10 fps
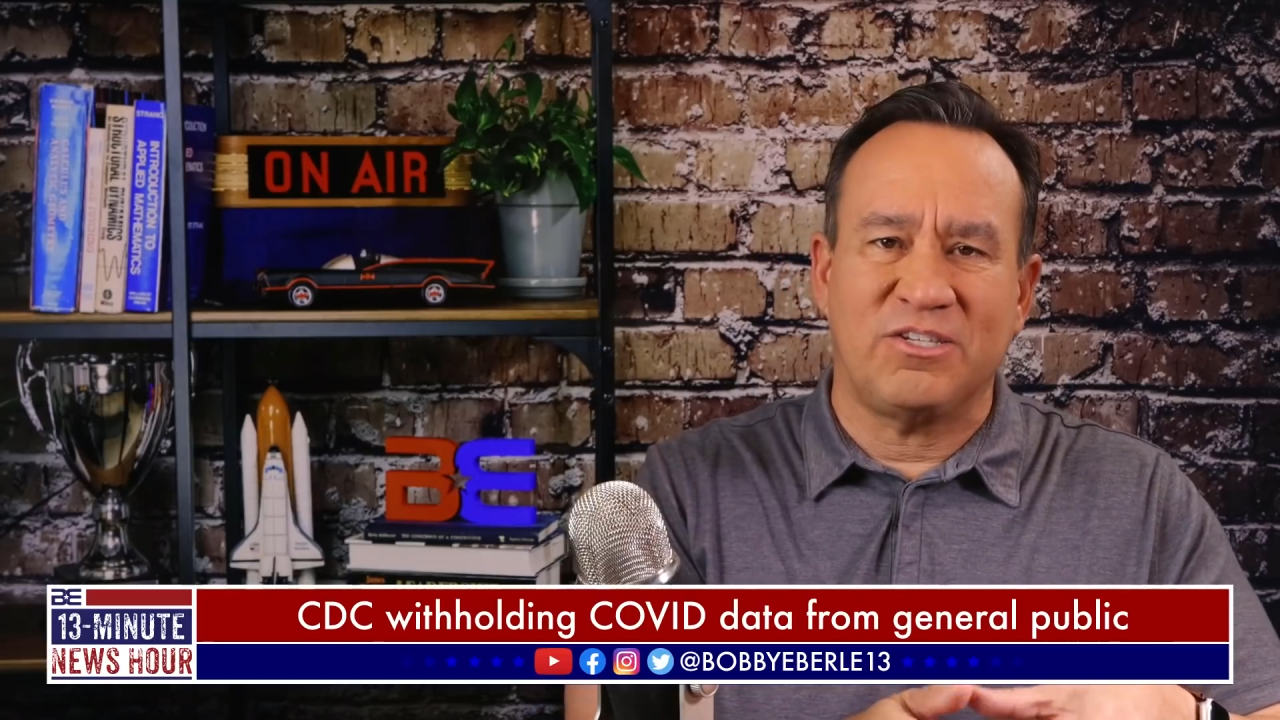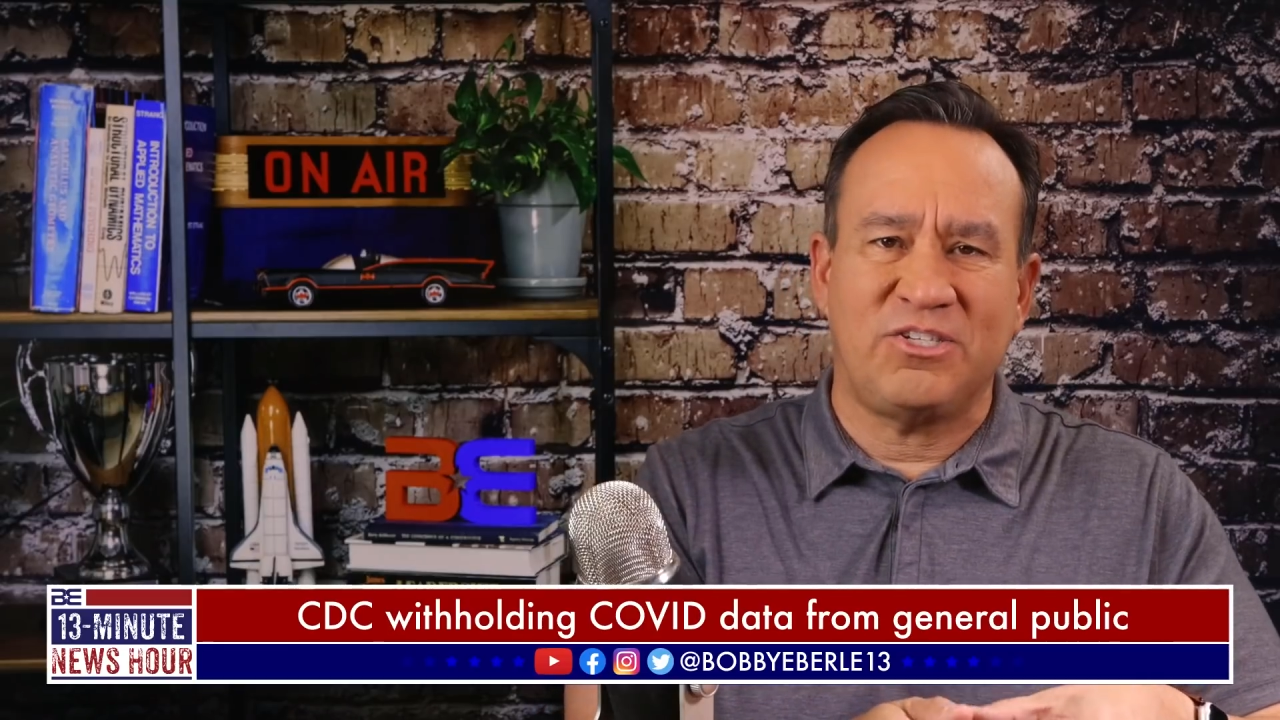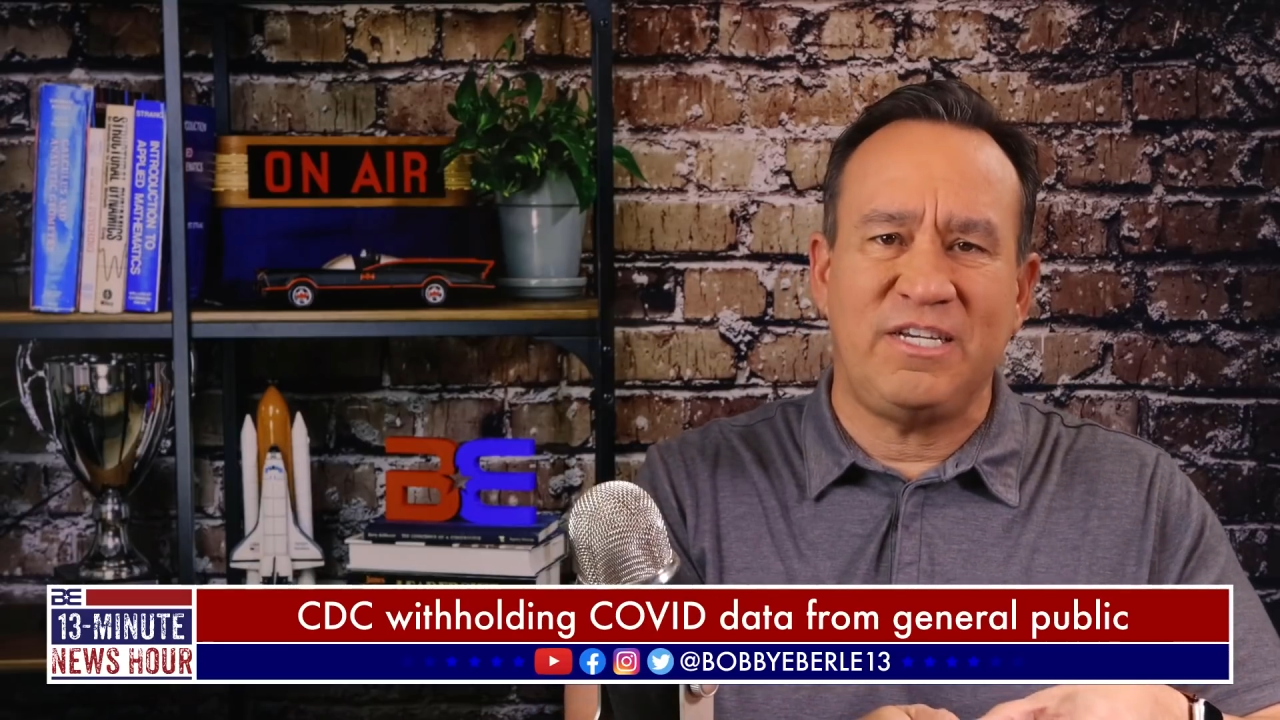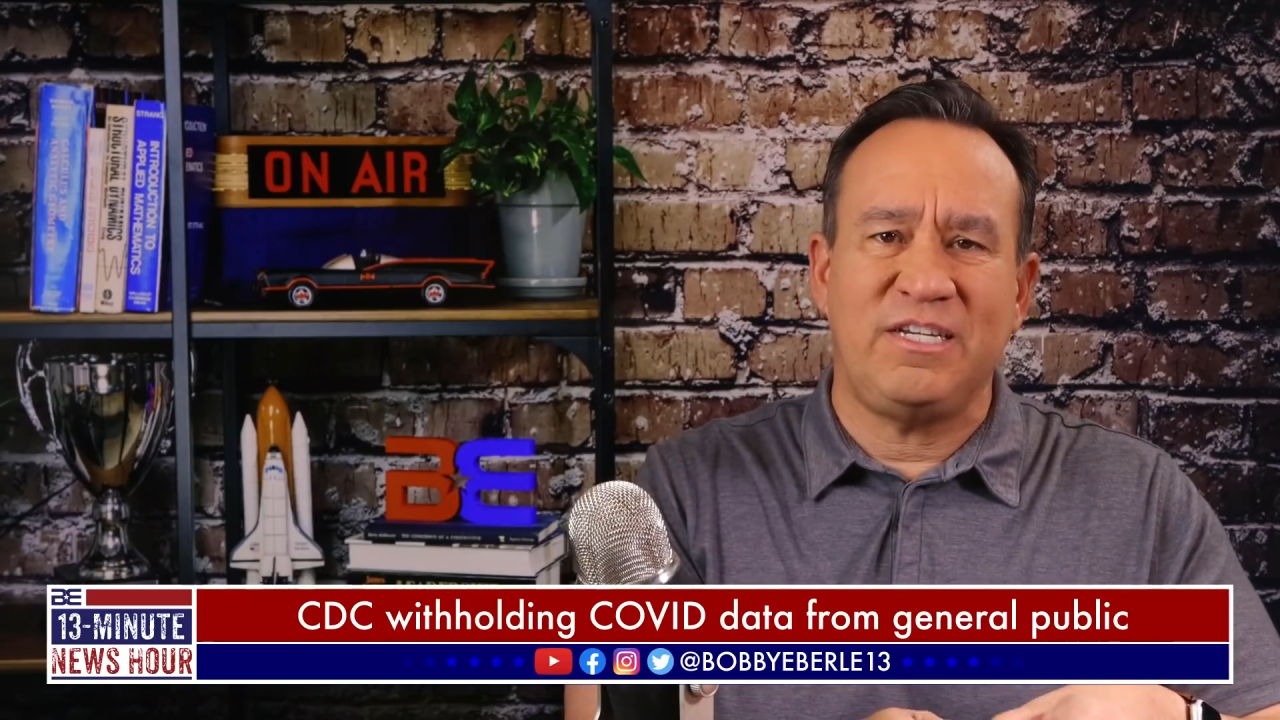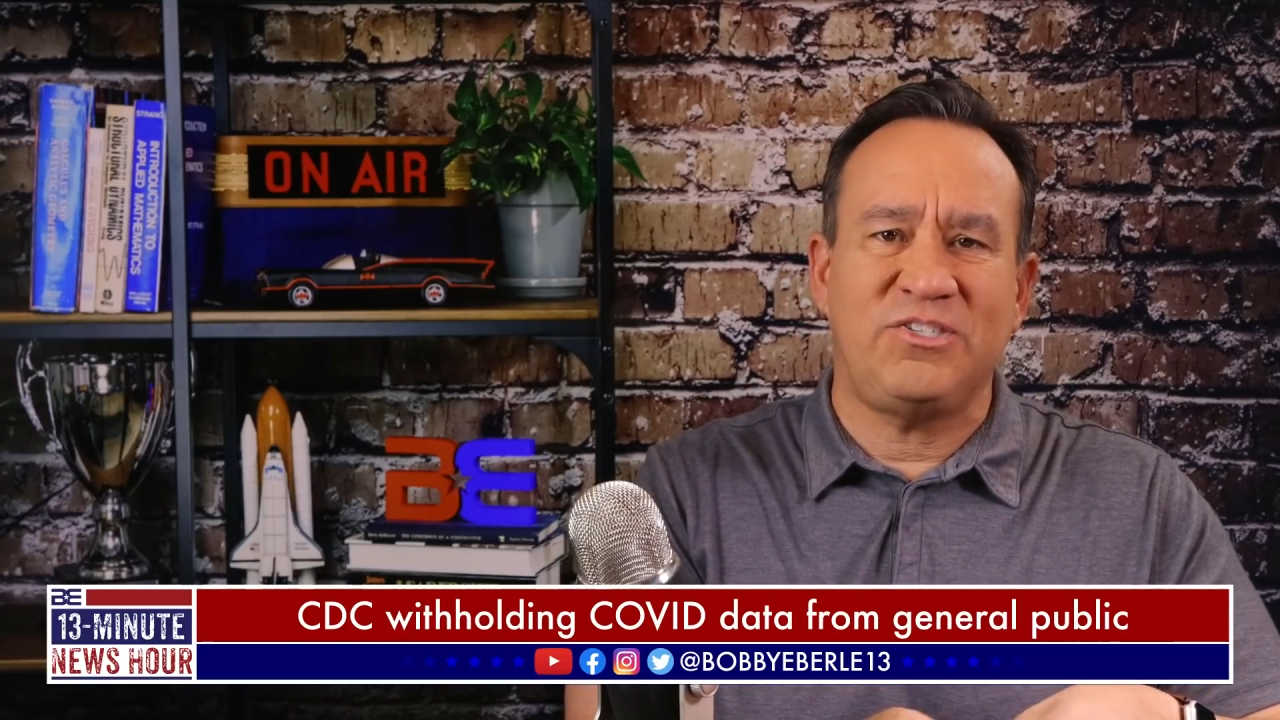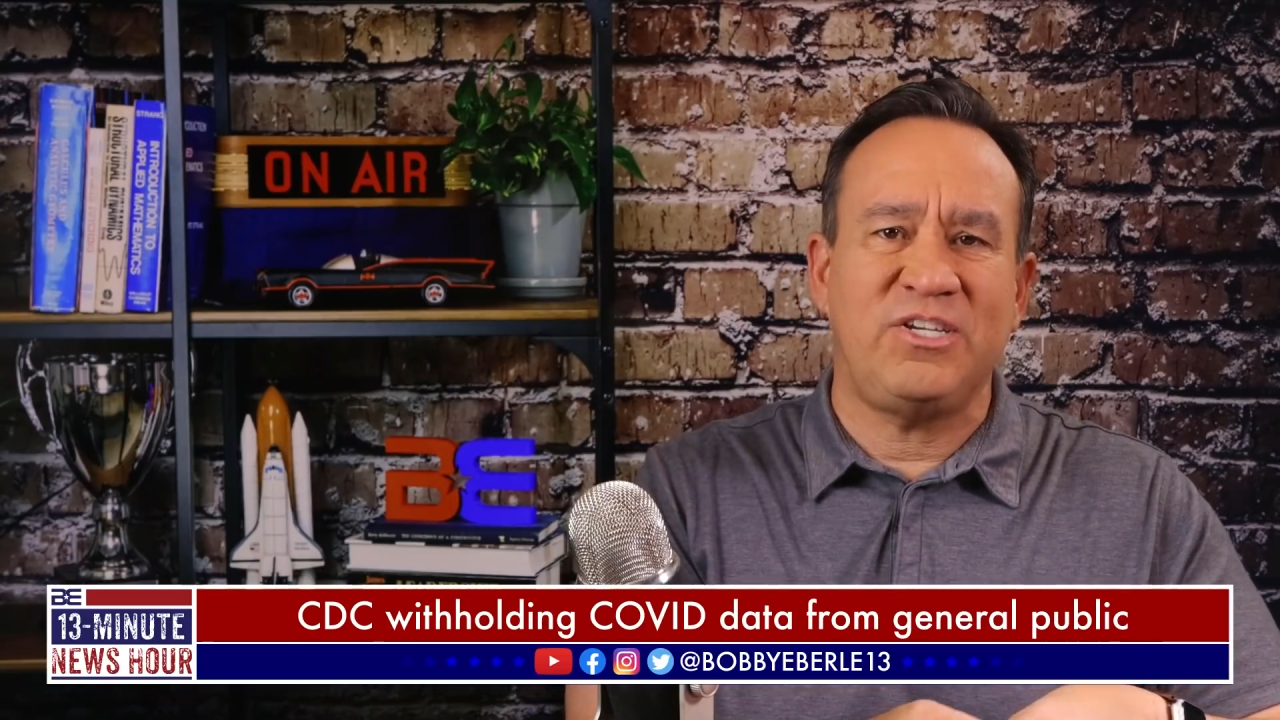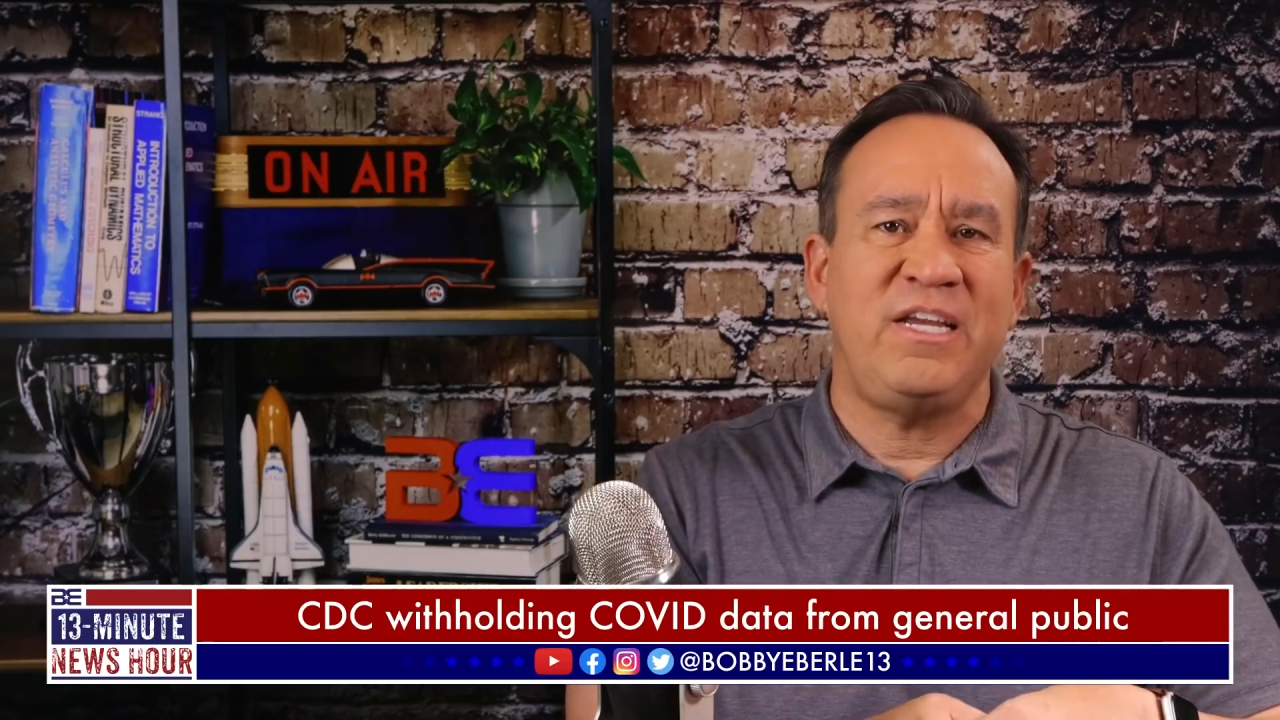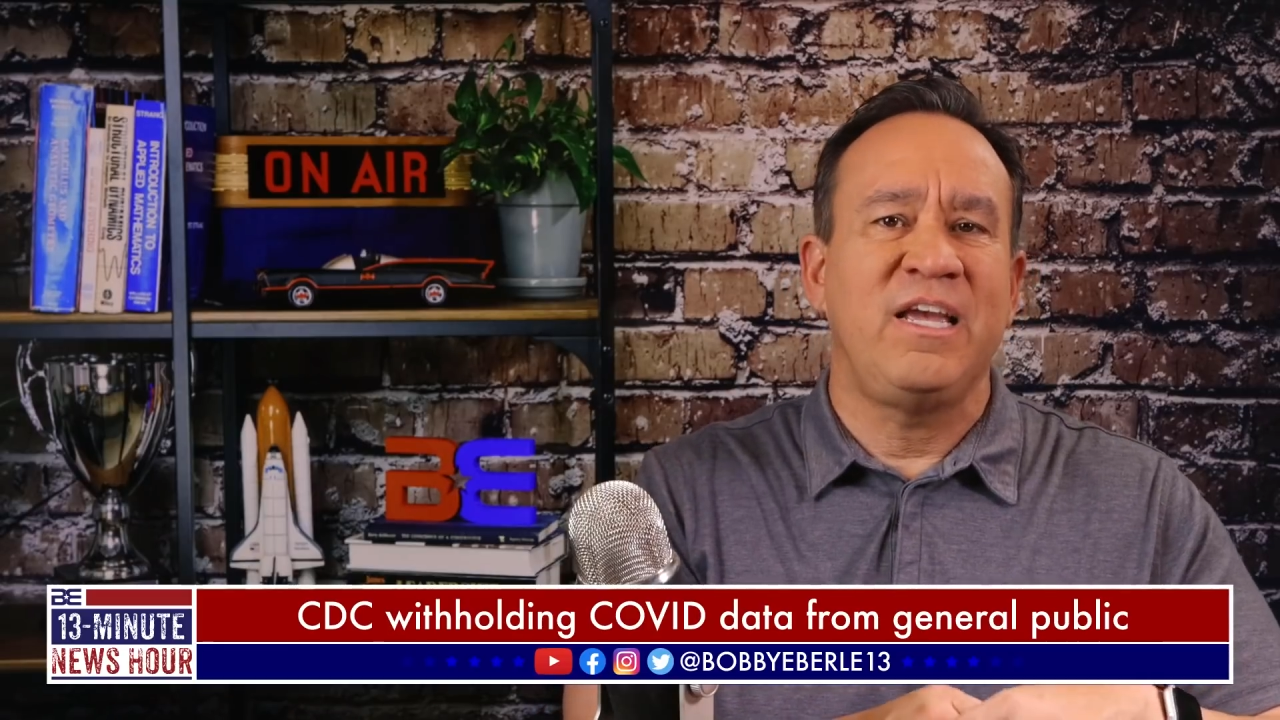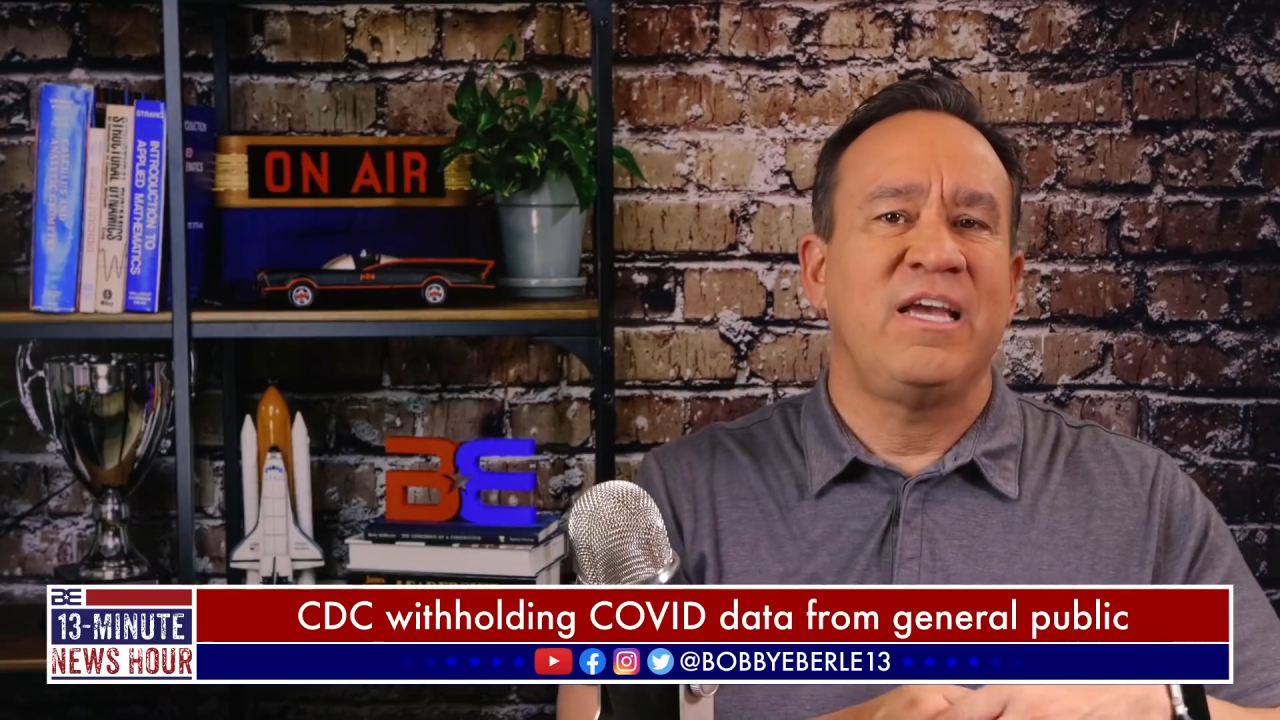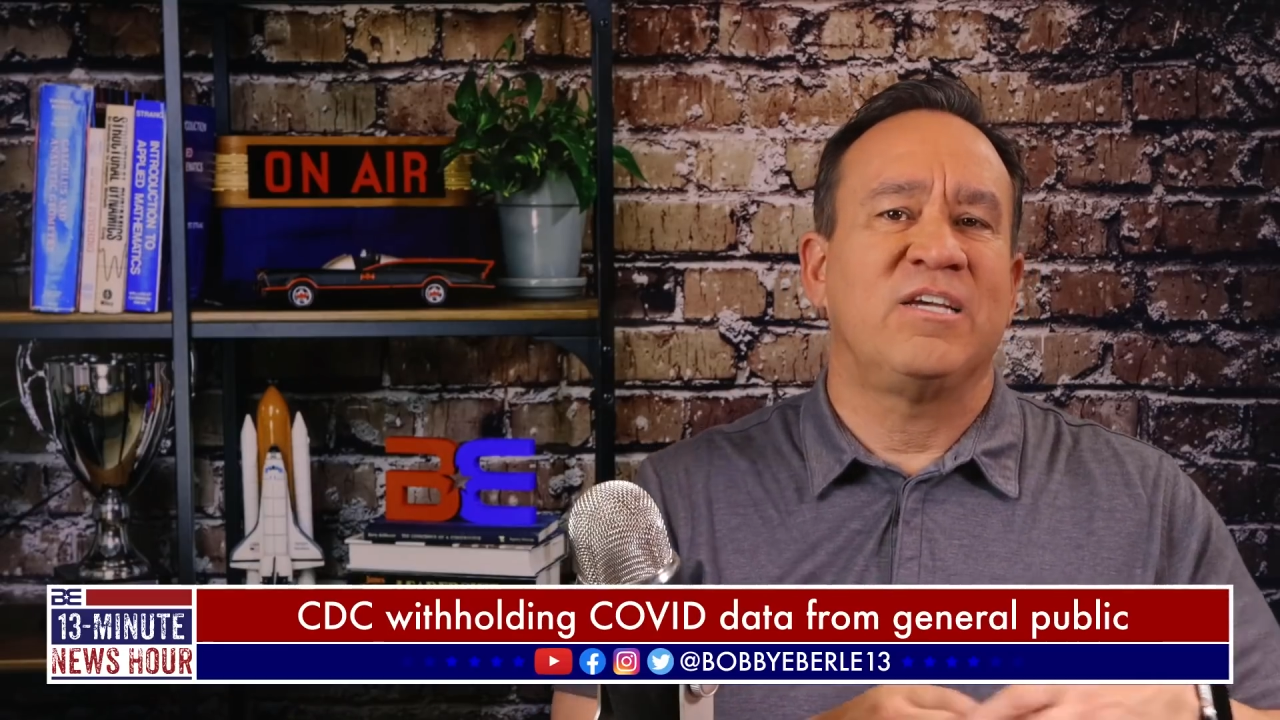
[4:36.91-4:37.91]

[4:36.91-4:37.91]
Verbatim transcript: CDC